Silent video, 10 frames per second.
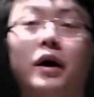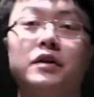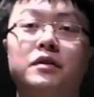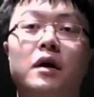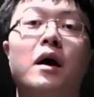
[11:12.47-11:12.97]

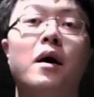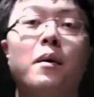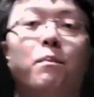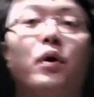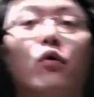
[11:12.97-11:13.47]
is
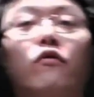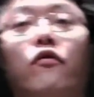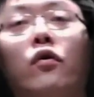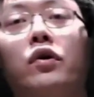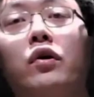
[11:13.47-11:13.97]
built
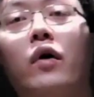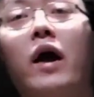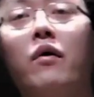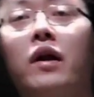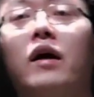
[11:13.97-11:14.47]
for, you know,
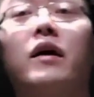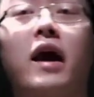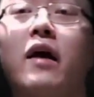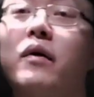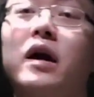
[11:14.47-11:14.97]
everyday
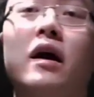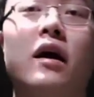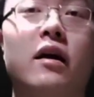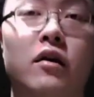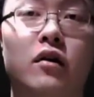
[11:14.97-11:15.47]
carry,
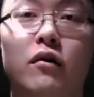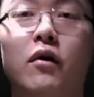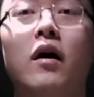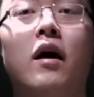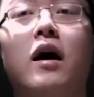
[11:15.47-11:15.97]
you know,
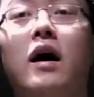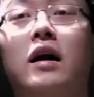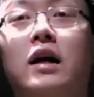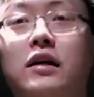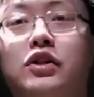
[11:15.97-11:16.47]

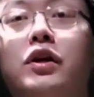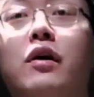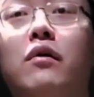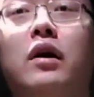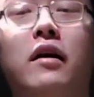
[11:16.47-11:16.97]
kind of
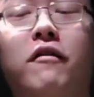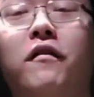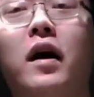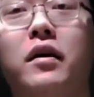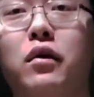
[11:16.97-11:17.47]
chill, kind of
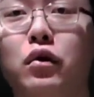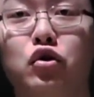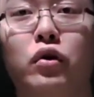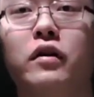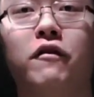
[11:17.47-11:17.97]
fun, you
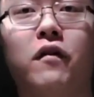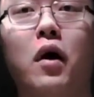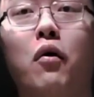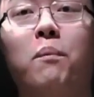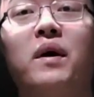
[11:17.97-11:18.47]
join the
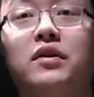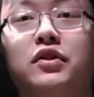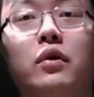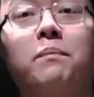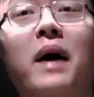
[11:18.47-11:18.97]
flow, but it
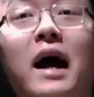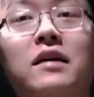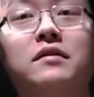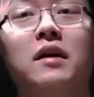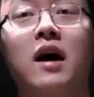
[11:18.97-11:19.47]
still
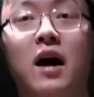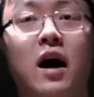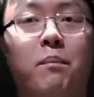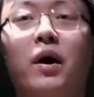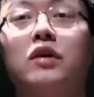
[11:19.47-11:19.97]
packs a
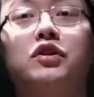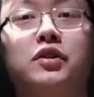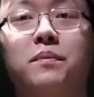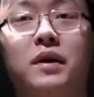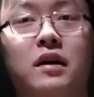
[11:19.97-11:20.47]
punch
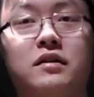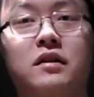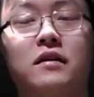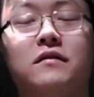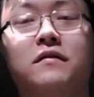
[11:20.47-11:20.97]
because
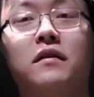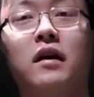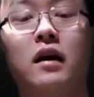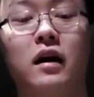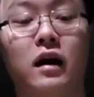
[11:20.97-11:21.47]
it's
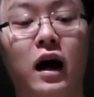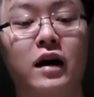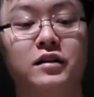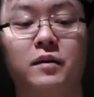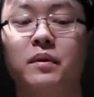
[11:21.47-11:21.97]
high
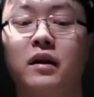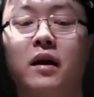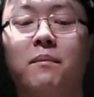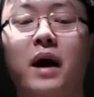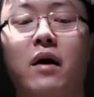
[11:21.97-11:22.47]
stability
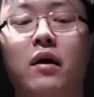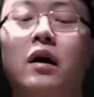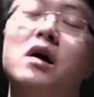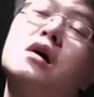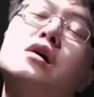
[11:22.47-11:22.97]
and power.
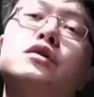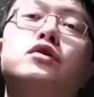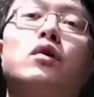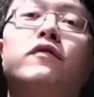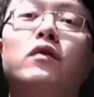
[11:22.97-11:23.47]

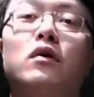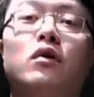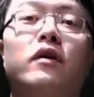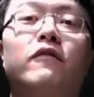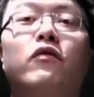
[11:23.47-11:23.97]
So if you're
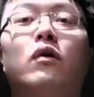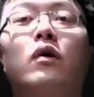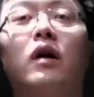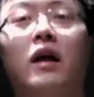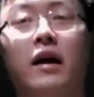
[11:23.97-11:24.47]
looking
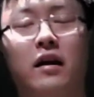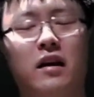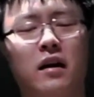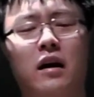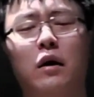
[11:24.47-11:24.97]
for
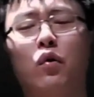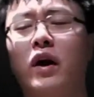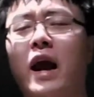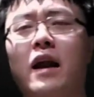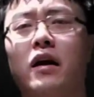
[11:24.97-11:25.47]
like
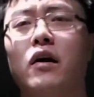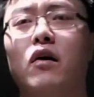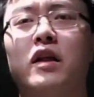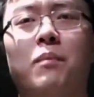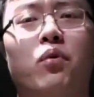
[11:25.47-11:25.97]
organic yo
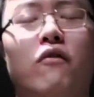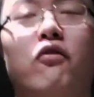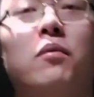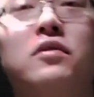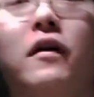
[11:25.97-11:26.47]
that
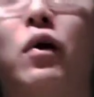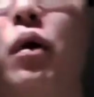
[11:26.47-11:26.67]
performs very